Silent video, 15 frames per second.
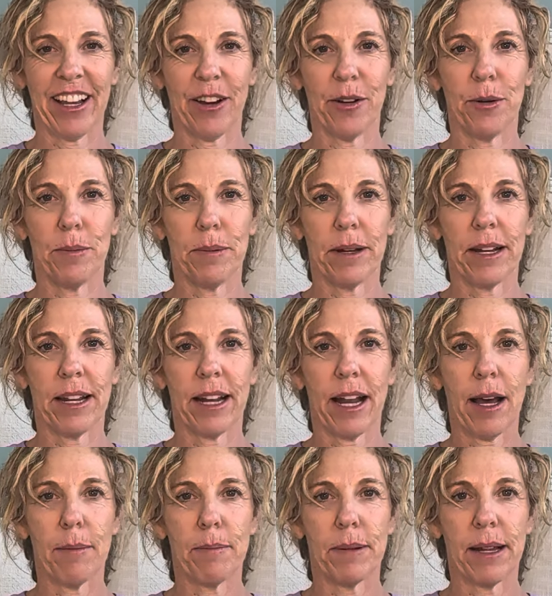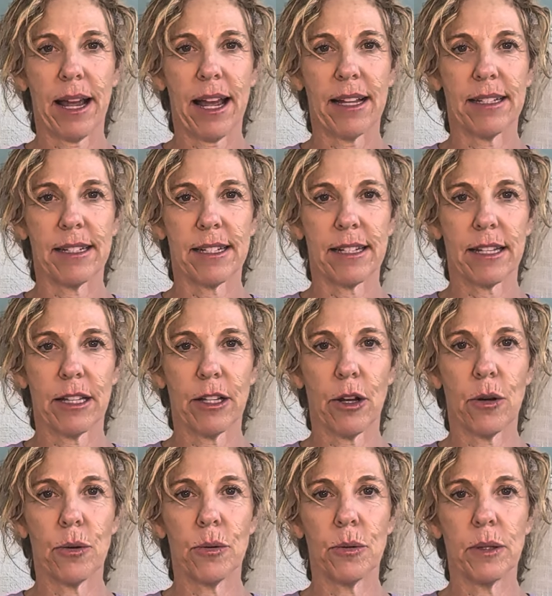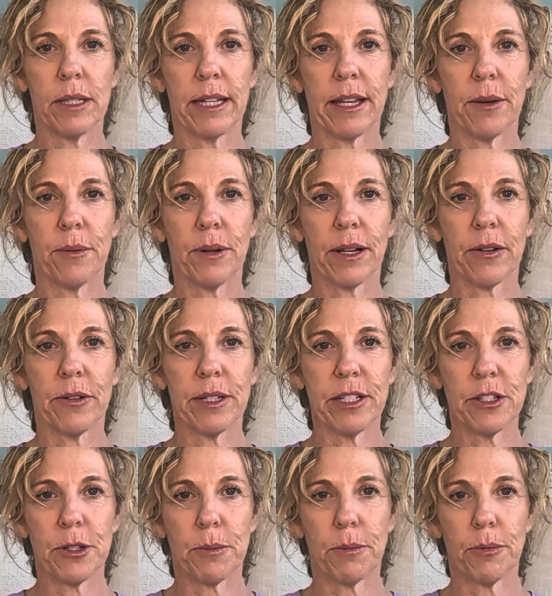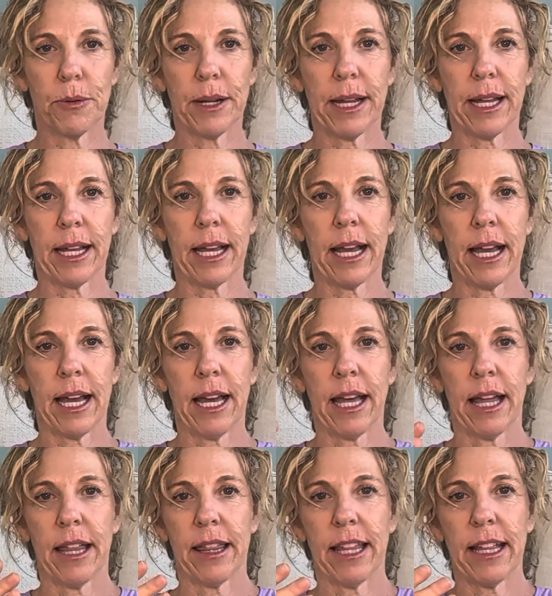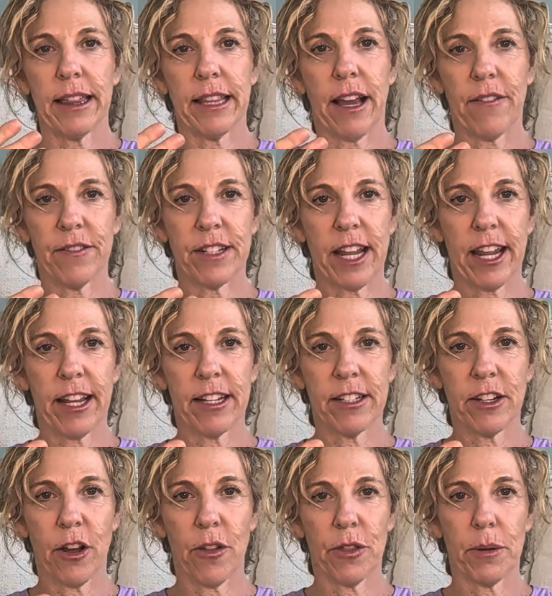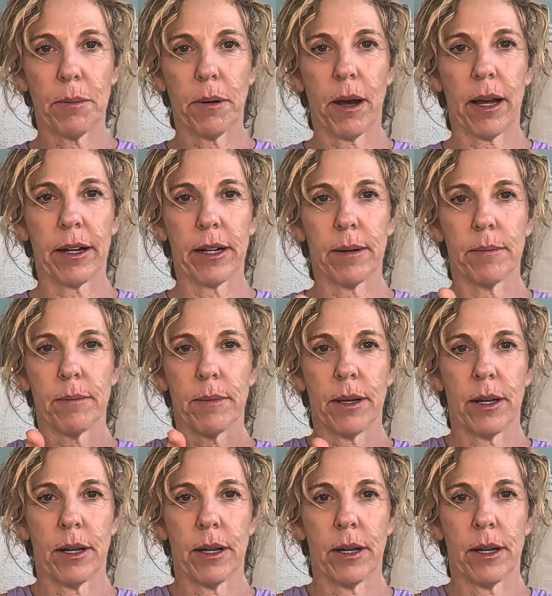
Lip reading: Open it up, and slowly we're going to bring the left hand on the bottom,